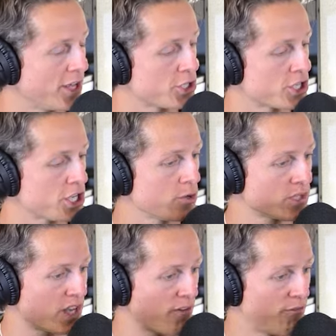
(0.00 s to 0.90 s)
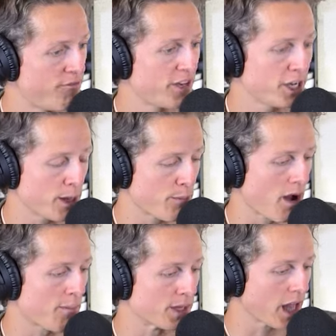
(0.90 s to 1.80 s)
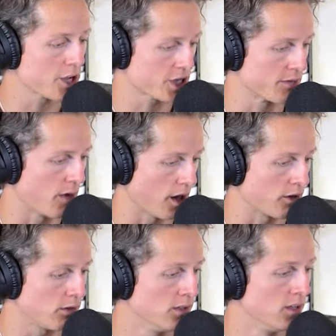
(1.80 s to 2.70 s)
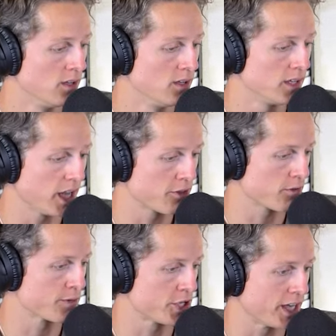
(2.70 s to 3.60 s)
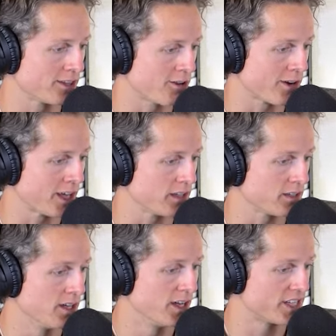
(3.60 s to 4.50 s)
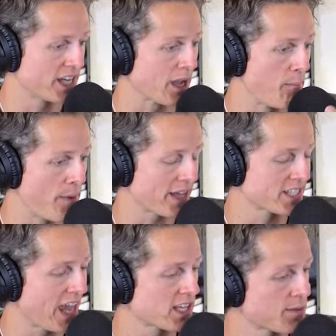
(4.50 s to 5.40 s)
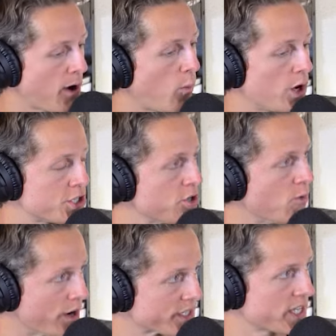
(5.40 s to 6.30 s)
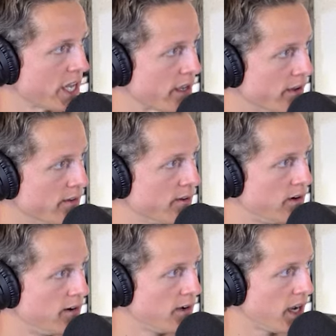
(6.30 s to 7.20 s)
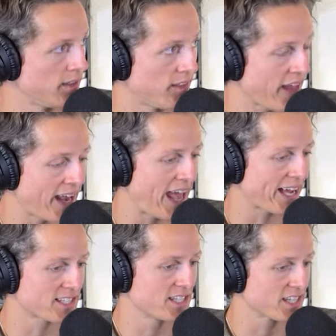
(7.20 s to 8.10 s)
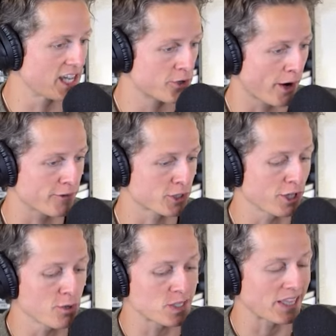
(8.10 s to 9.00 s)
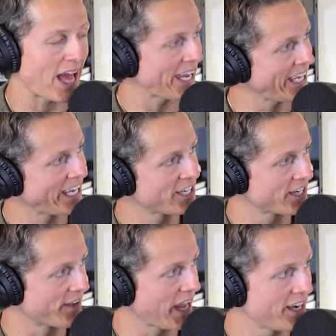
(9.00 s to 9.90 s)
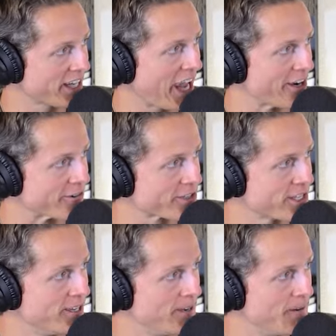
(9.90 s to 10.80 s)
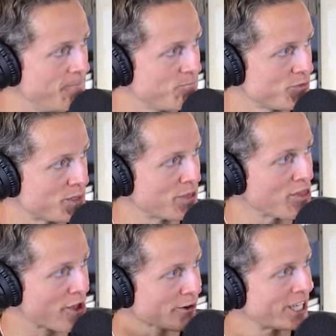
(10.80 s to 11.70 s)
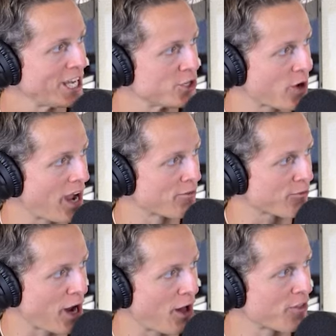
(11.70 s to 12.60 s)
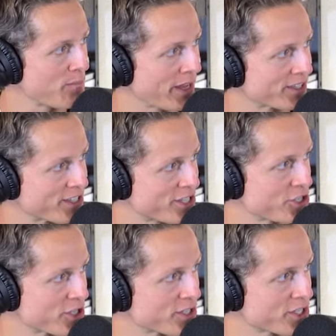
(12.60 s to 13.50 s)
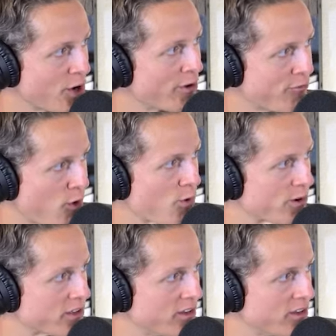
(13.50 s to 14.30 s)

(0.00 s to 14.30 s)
They just use an affinity propagation model in their machine learning to take a best guess about what you want to see. And then that acts as a key driver. So they use lagging indicators to be their key driver for how they make decisions going forward.